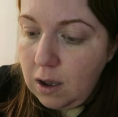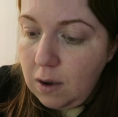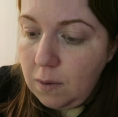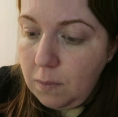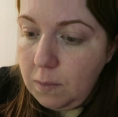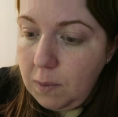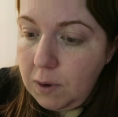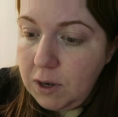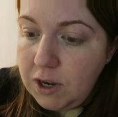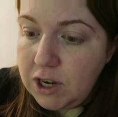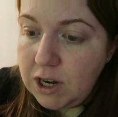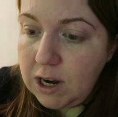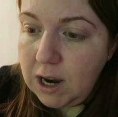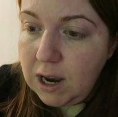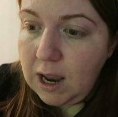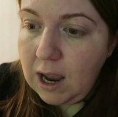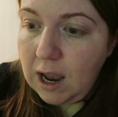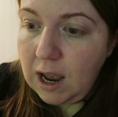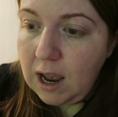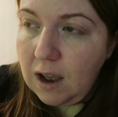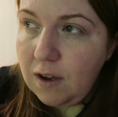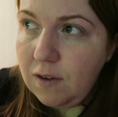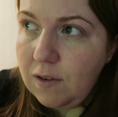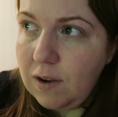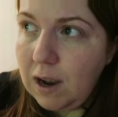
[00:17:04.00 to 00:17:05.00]
which I
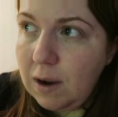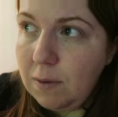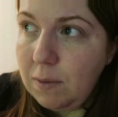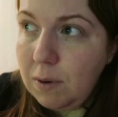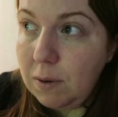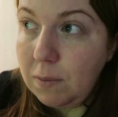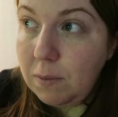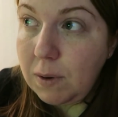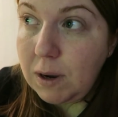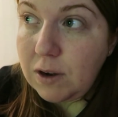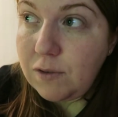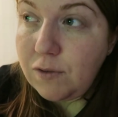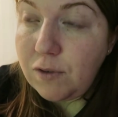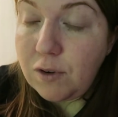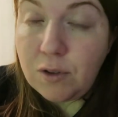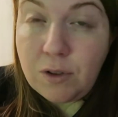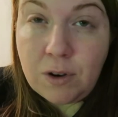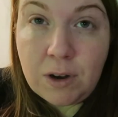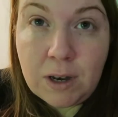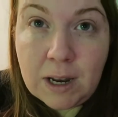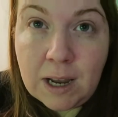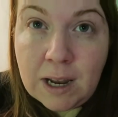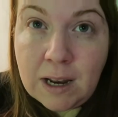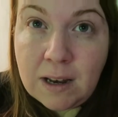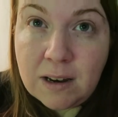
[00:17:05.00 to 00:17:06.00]
have. I will wear for
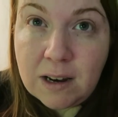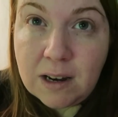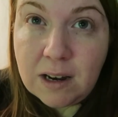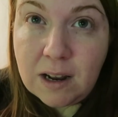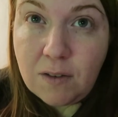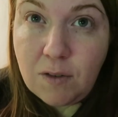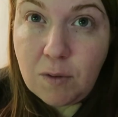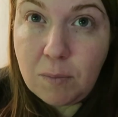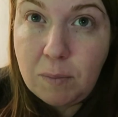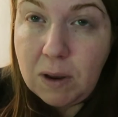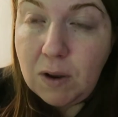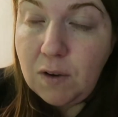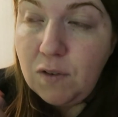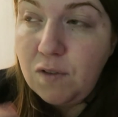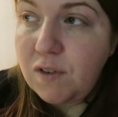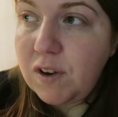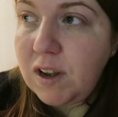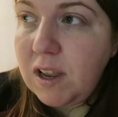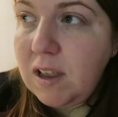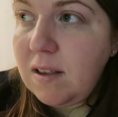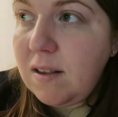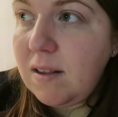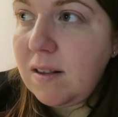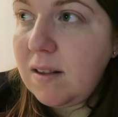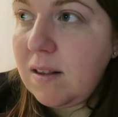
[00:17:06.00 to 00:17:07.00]
the night and have a big
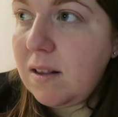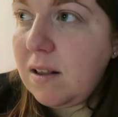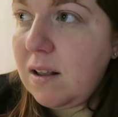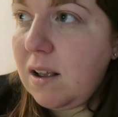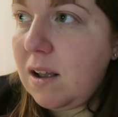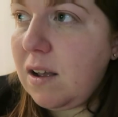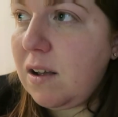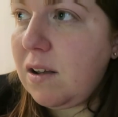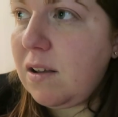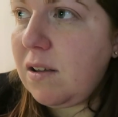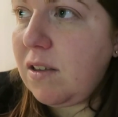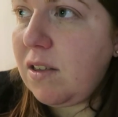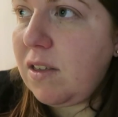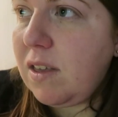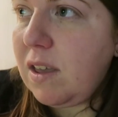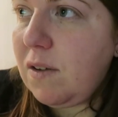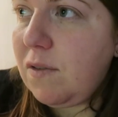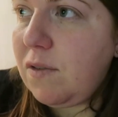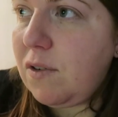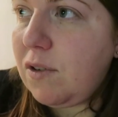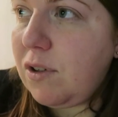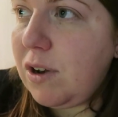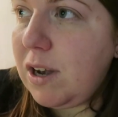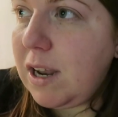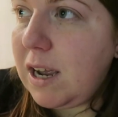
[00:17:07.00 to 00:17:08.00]
fleece thing
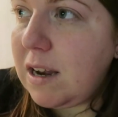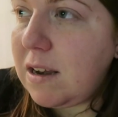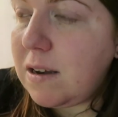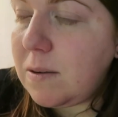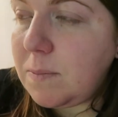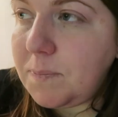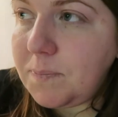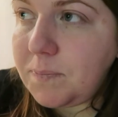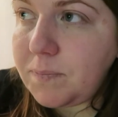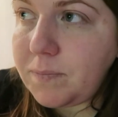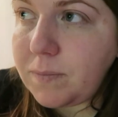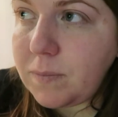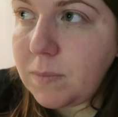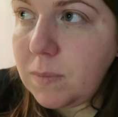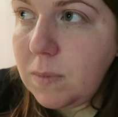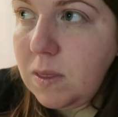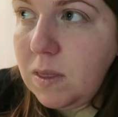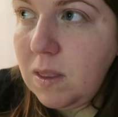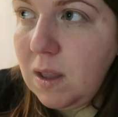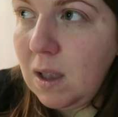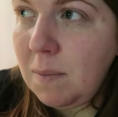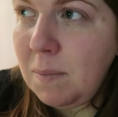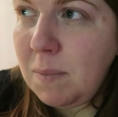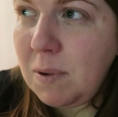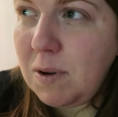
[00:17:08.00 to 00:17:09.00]
for the night.
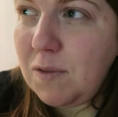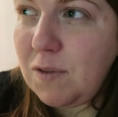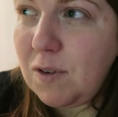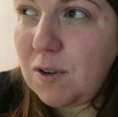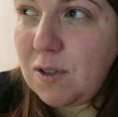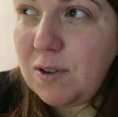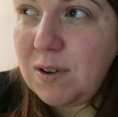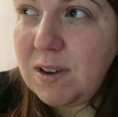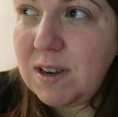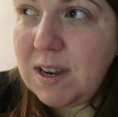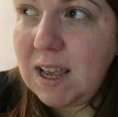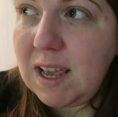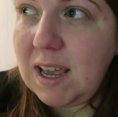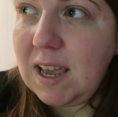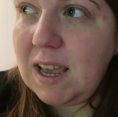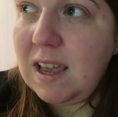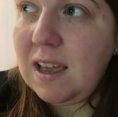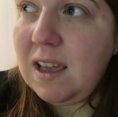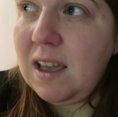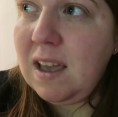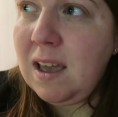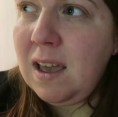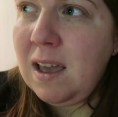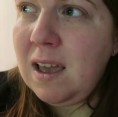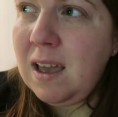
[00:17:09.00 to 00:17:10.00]
But for the
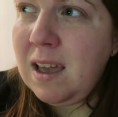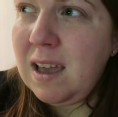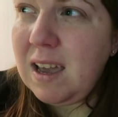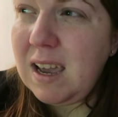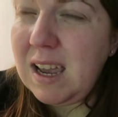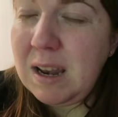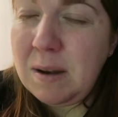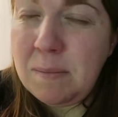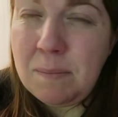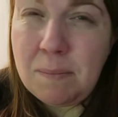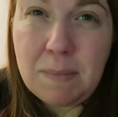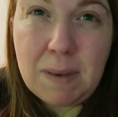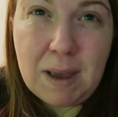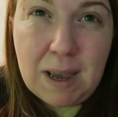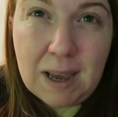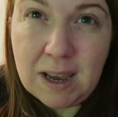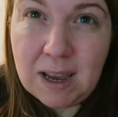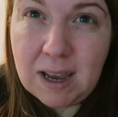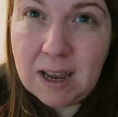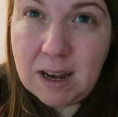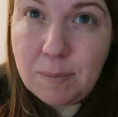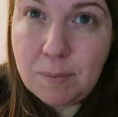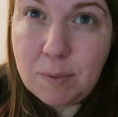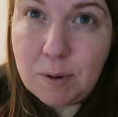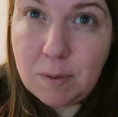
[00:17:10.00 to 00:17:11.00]
day, in
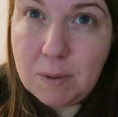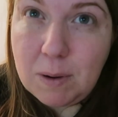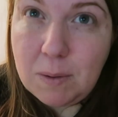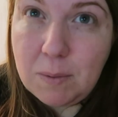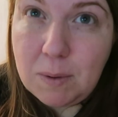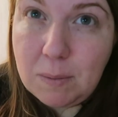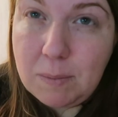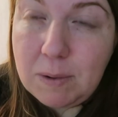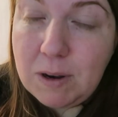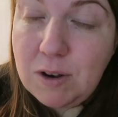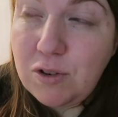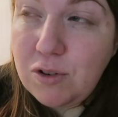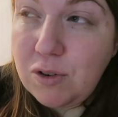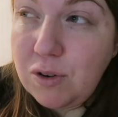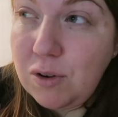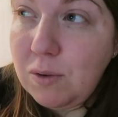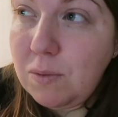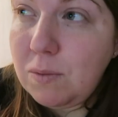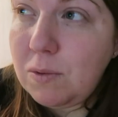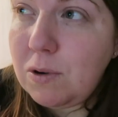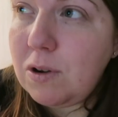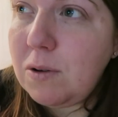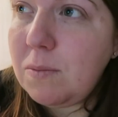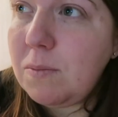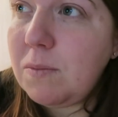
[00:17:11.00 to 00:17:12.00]
May, it probably will be
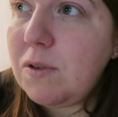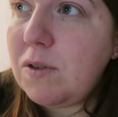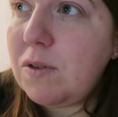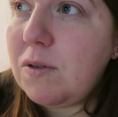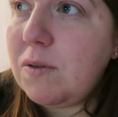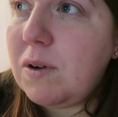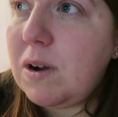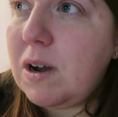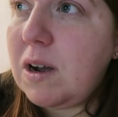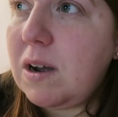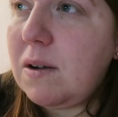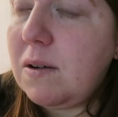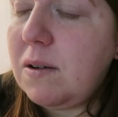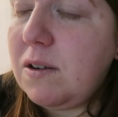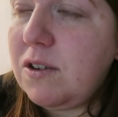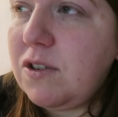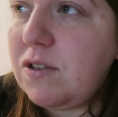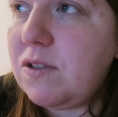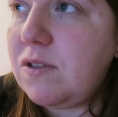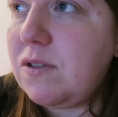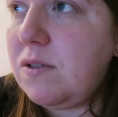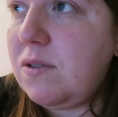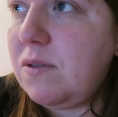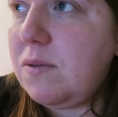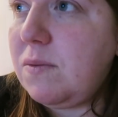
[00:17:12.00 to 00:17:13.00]
too warm, so I
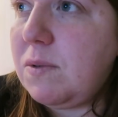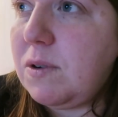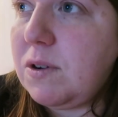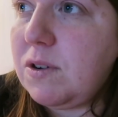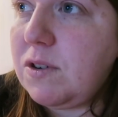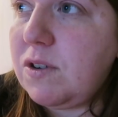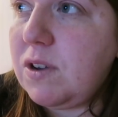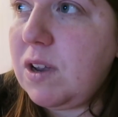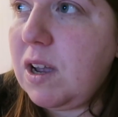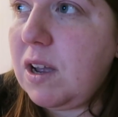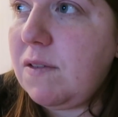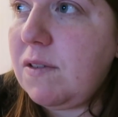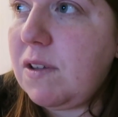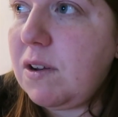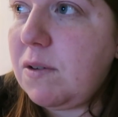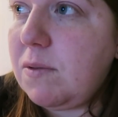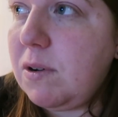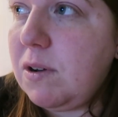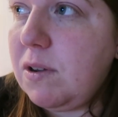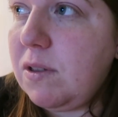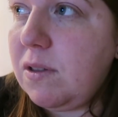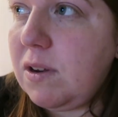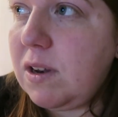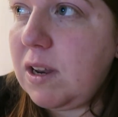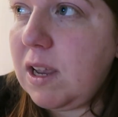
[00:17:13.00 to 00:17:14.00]
just don't want to have that
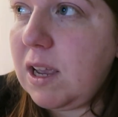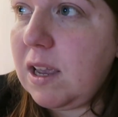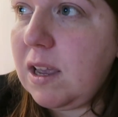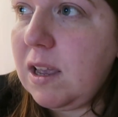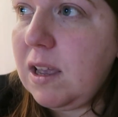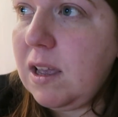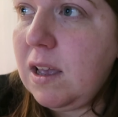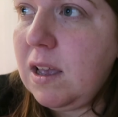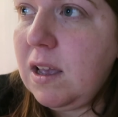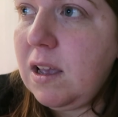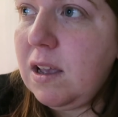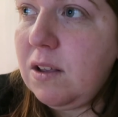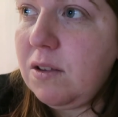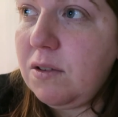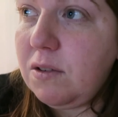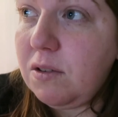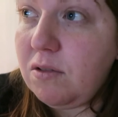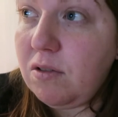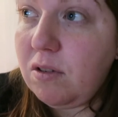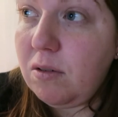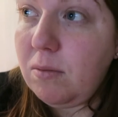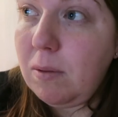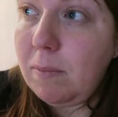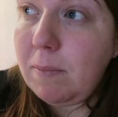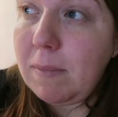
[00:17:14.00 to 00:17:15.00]
one in the day. So it's
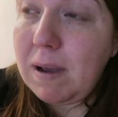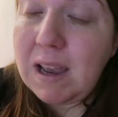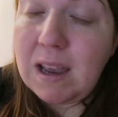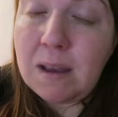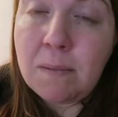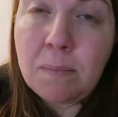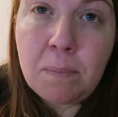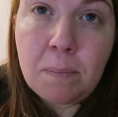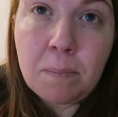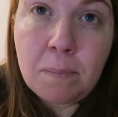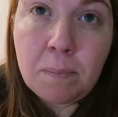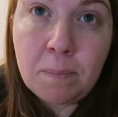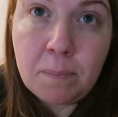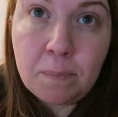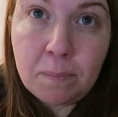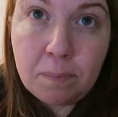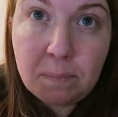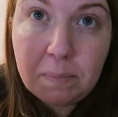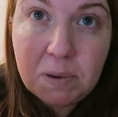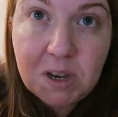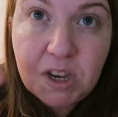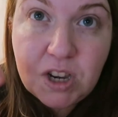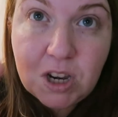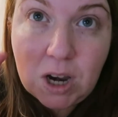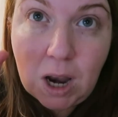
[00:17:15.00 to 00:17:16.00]
going to be my
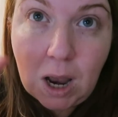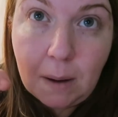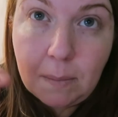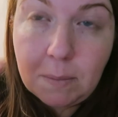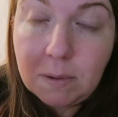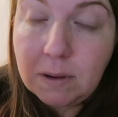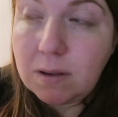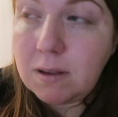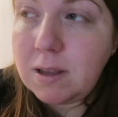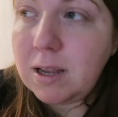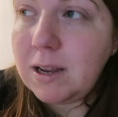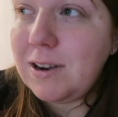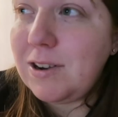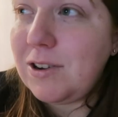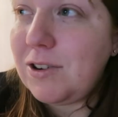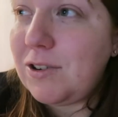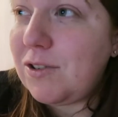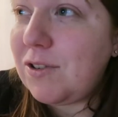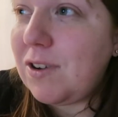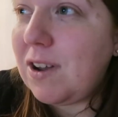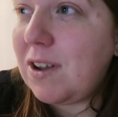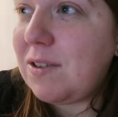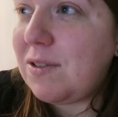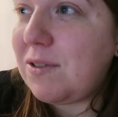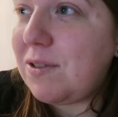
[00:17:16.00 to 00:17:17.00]
pajamas
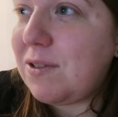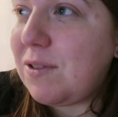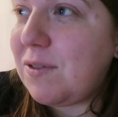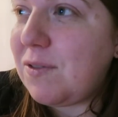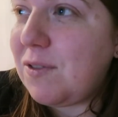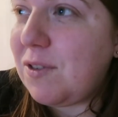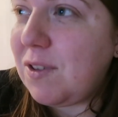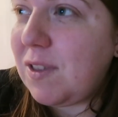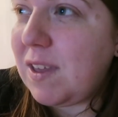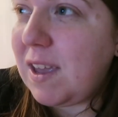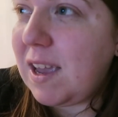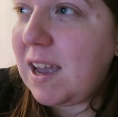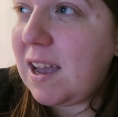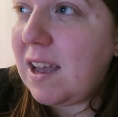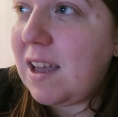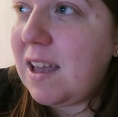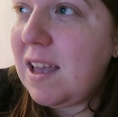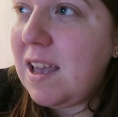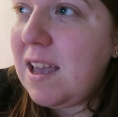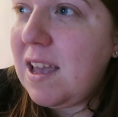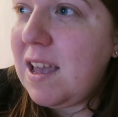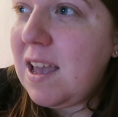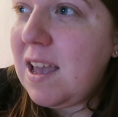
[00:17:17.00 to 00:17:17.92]
trousers for there.